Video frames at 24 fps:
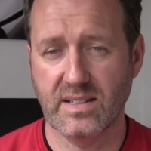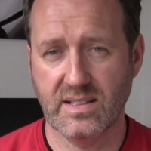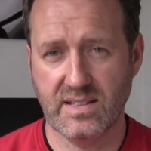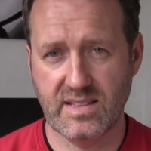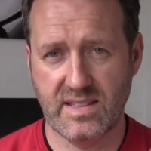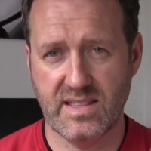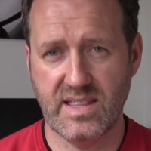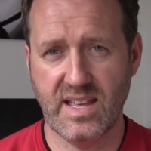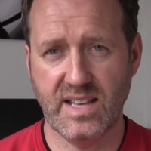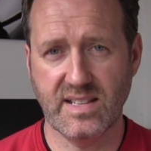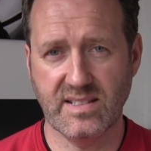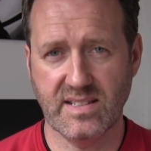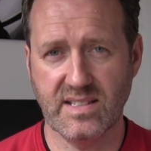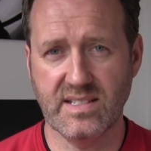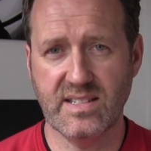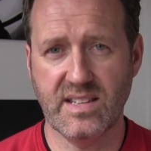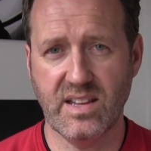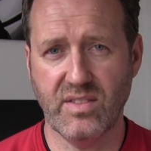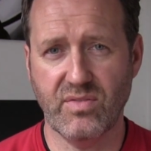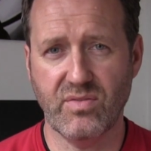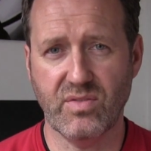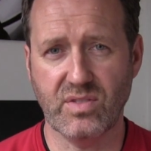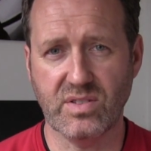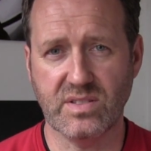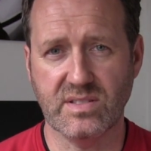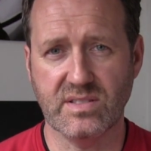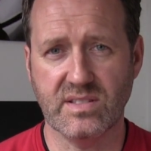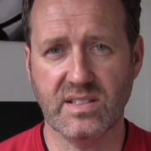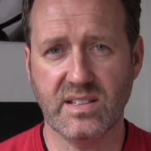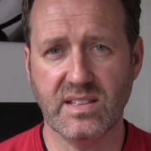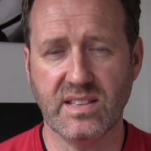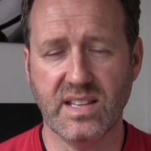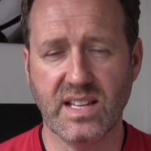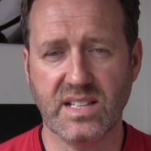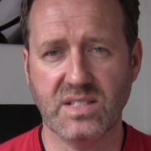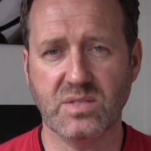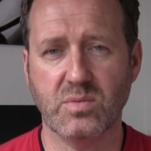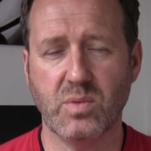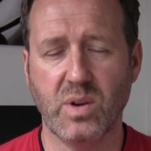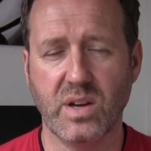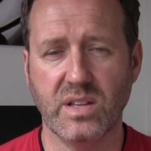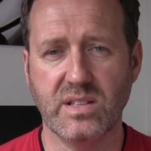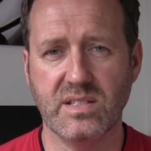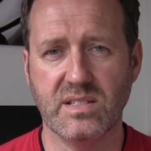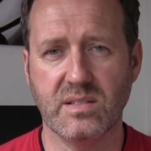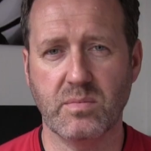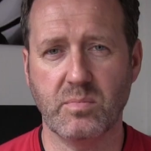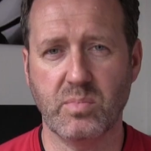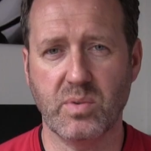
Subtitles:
there's a difference, and that's why there's a